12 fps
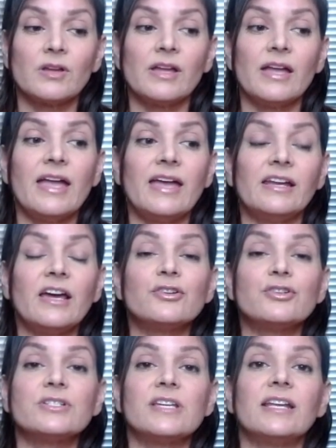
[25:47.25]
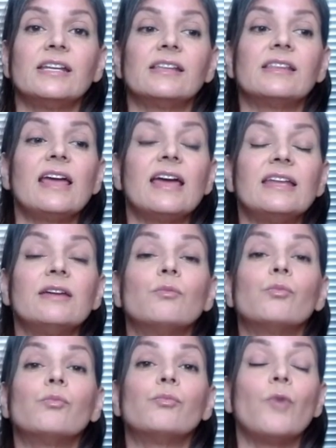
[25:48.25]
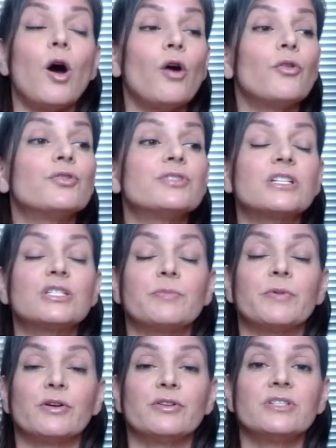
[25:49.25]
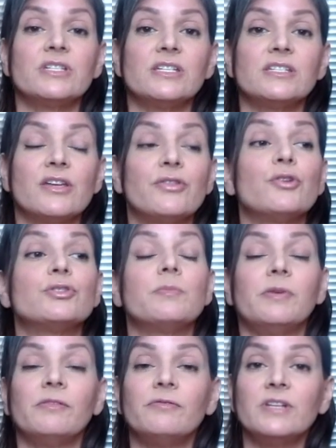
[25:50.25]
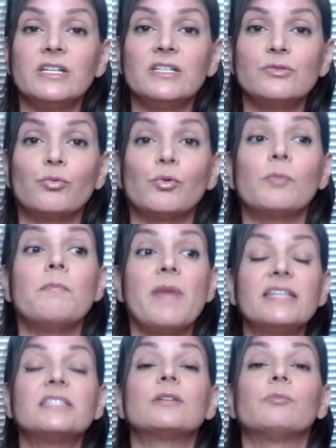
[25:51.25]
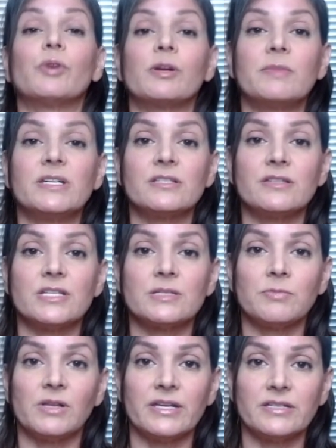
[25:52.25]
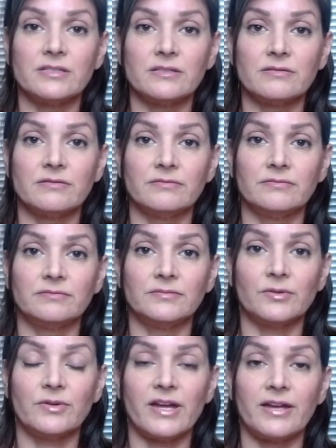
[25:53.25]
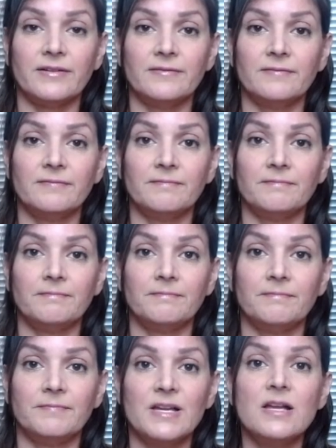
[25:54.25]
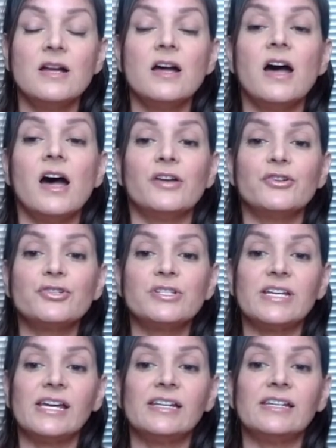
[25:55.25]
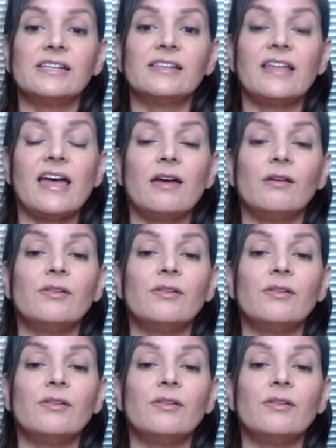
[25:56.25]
and understanding that all those experiences and those epiphanies were meant to bring me to this place. Okay? Understanding that